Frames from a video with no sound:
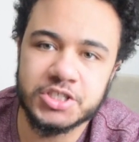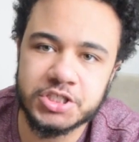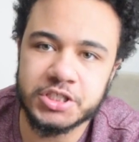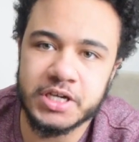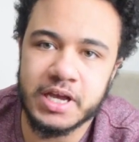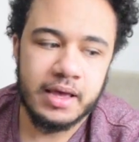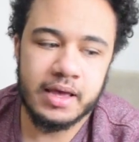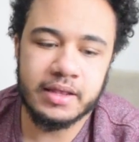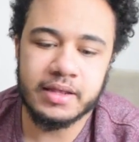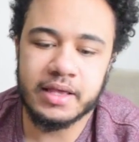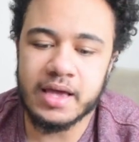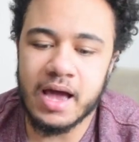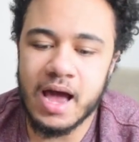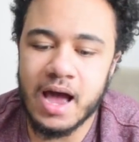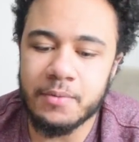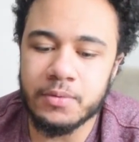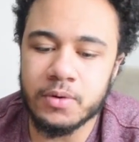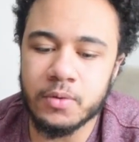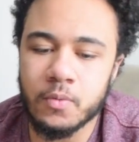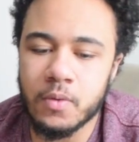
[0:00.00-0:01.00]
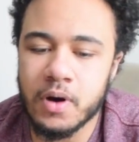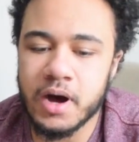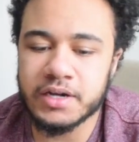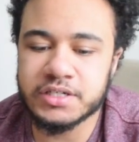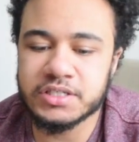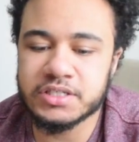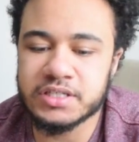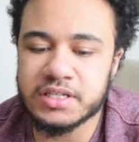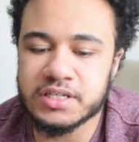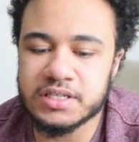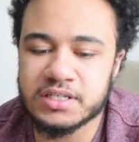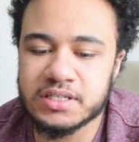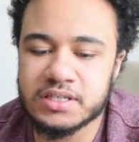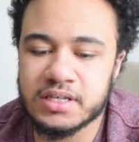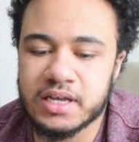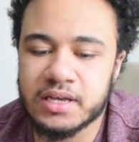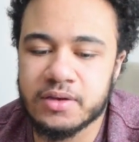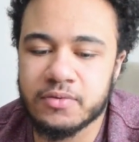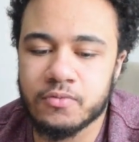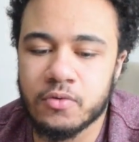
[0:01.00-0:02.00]
shit. And like, I would watch this
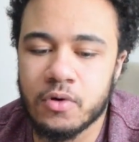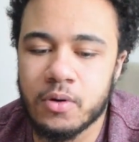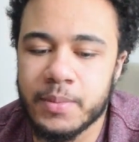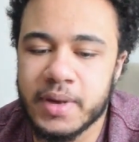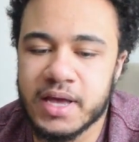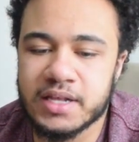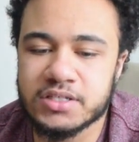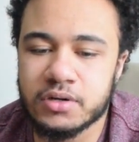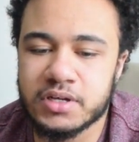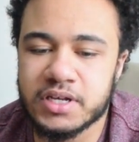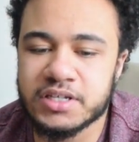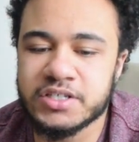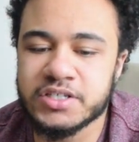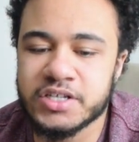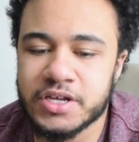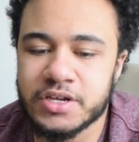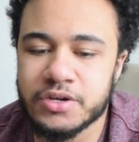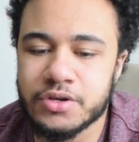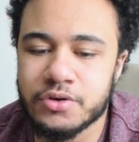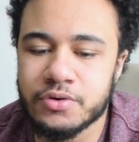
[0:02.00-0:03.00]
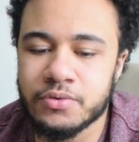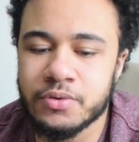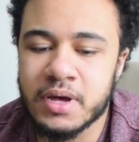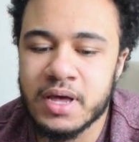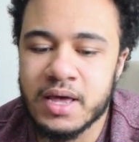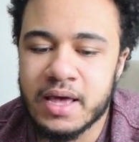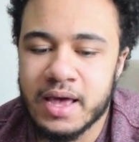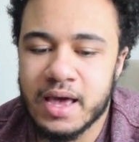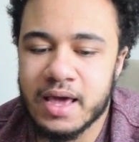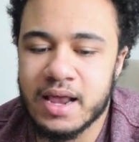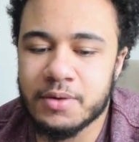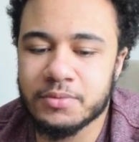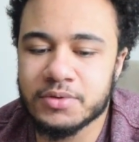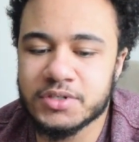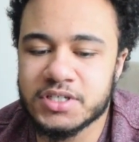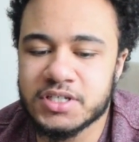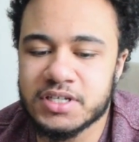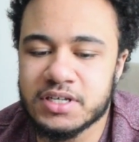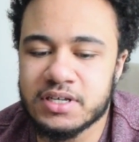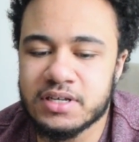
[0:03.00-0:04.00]
like romance continue, and I would
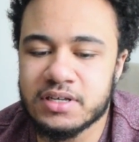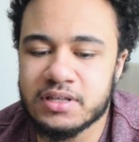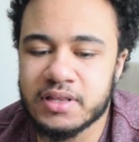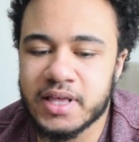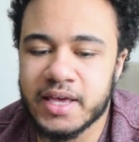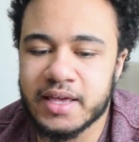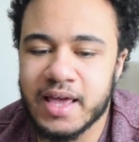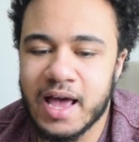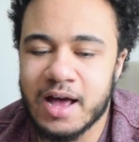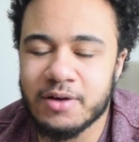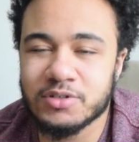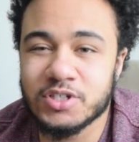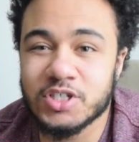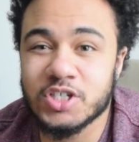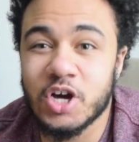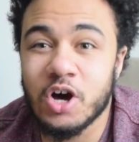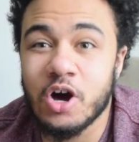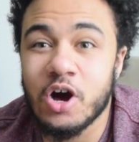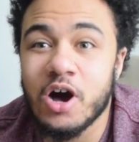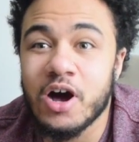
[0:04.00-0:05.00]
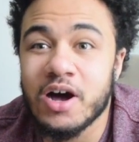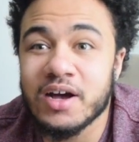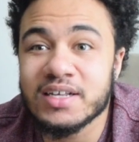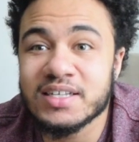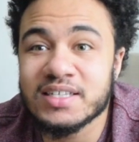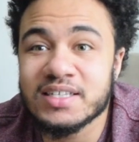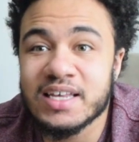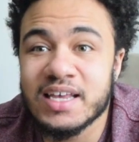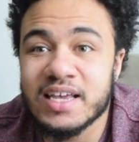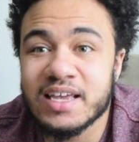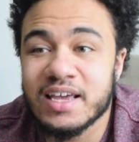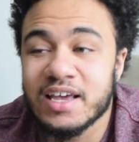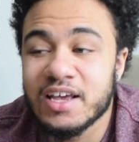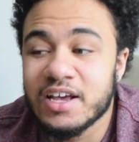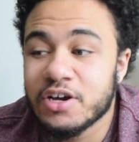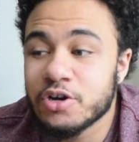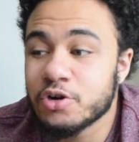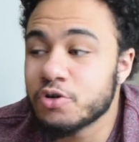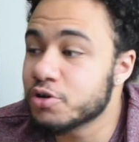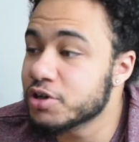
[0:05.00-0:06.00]
see like how toxic
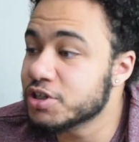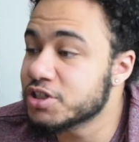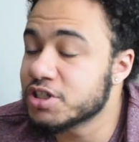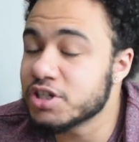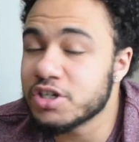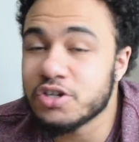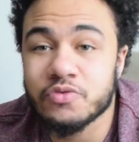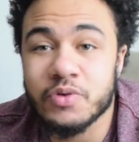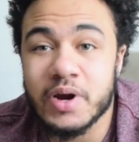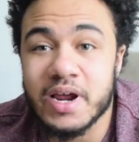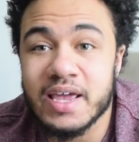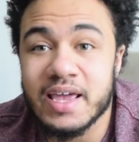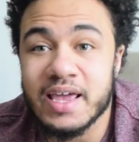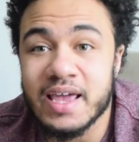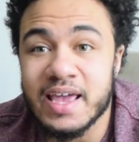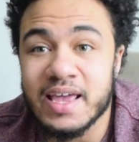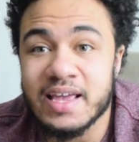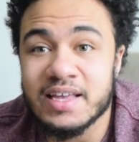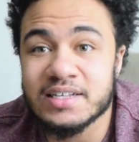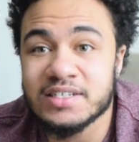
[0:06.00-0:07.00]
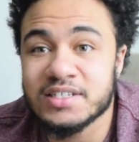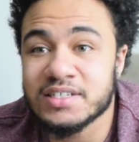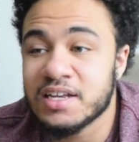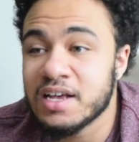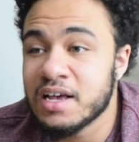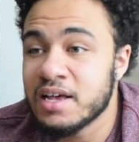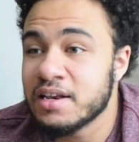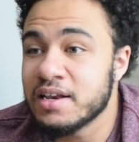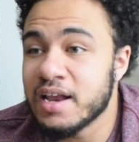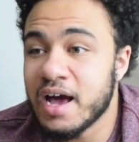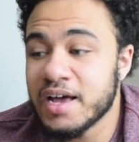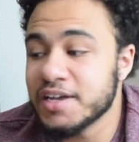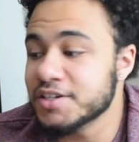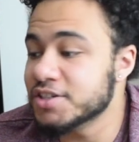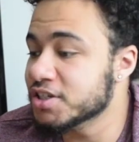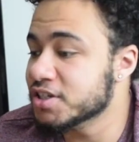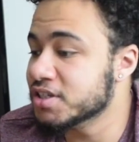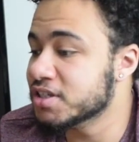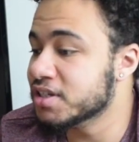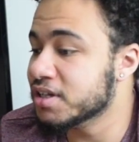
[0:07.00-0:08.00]
Christian Grey is. Not
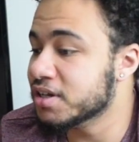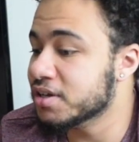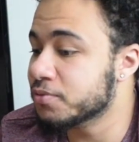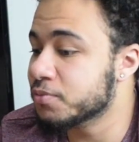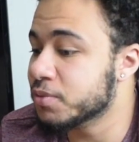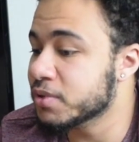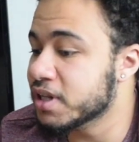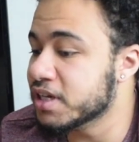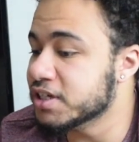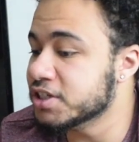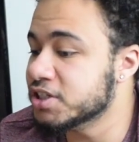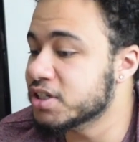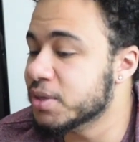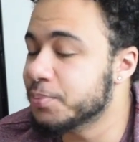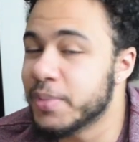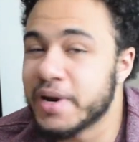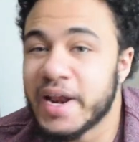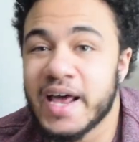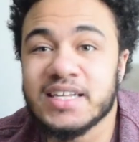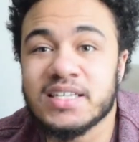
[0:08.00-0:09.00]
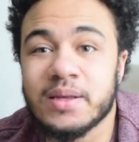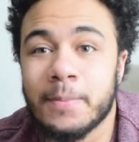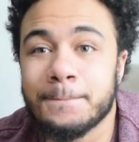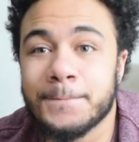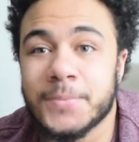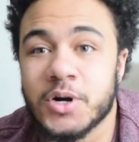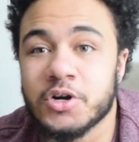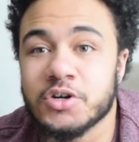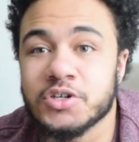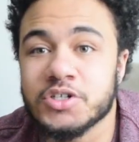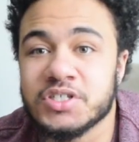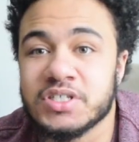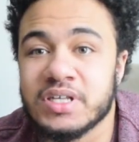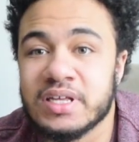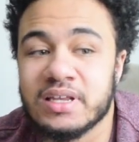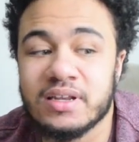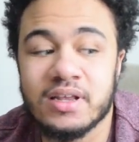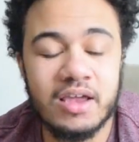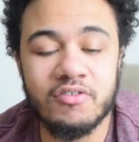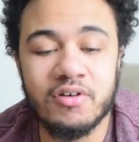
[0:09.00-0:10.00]
just the relationship, but as a
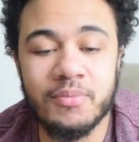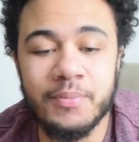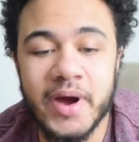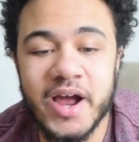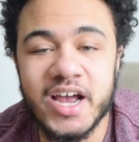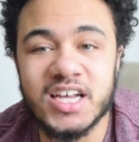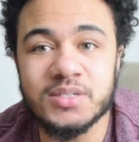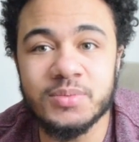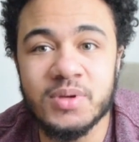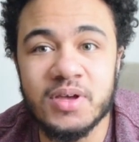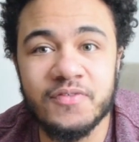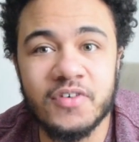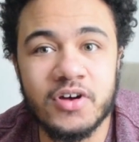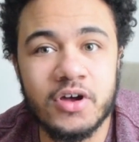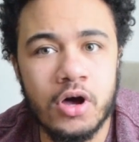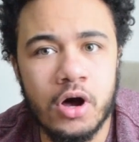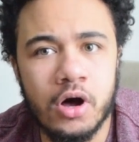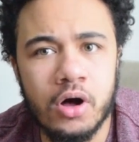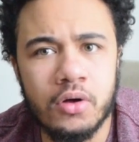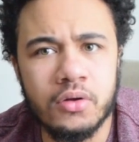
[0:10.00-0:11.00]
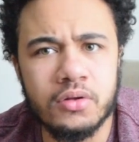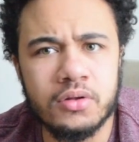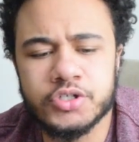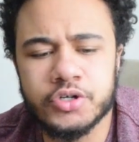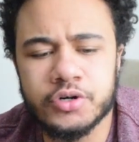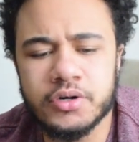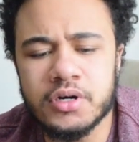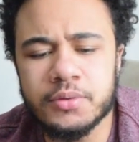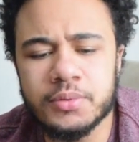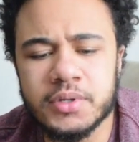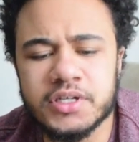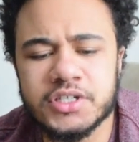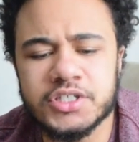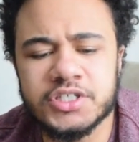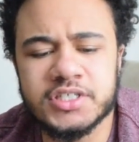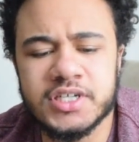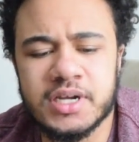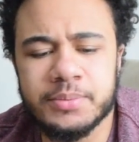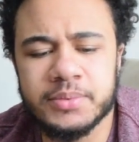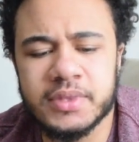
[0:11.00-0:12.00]
person. It reminds me of a cult. During the
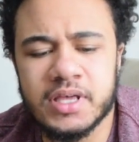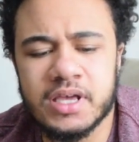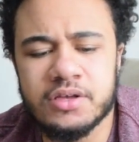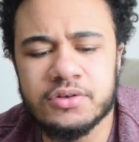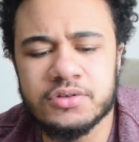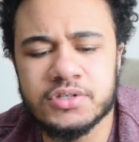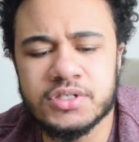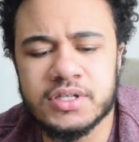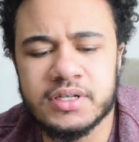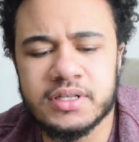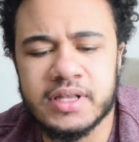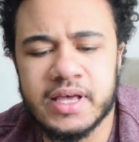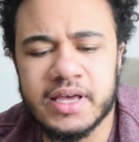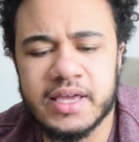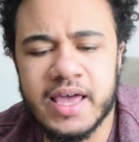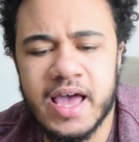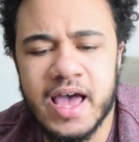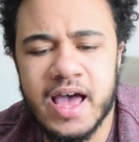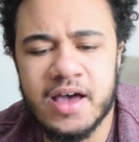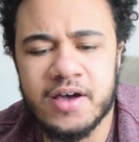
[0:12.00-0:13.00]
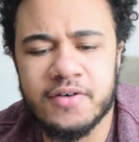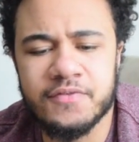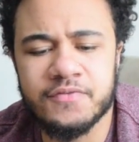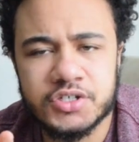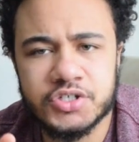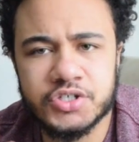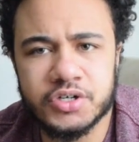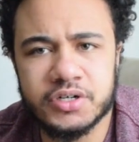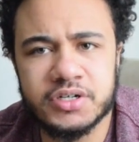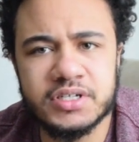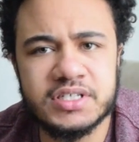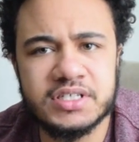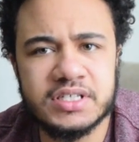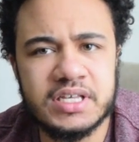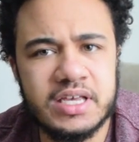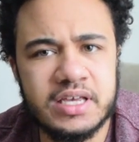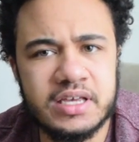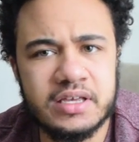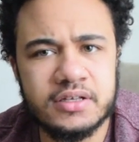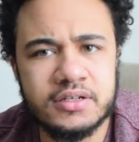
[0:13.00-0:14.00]
relationship, they used to like have certain
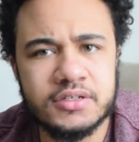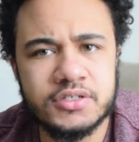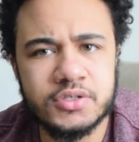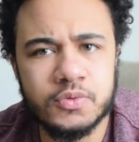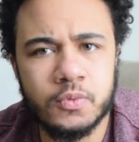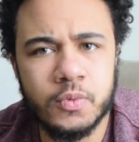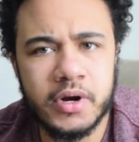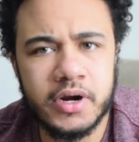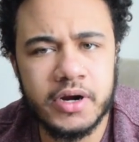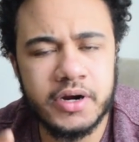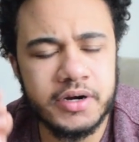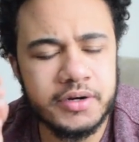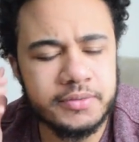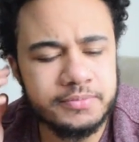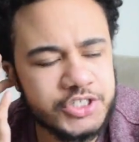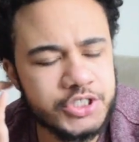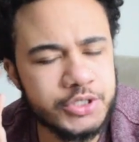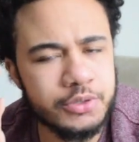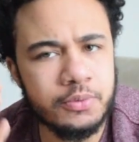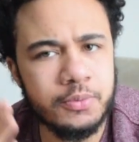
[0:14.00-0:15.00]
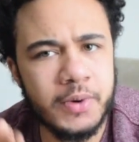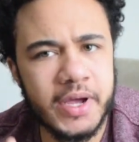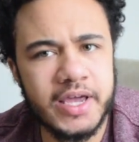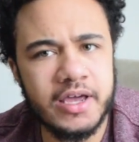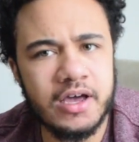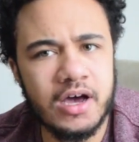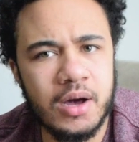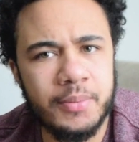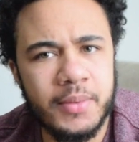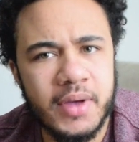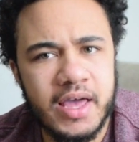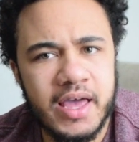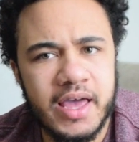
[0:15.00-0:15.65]
scenes where she would wake up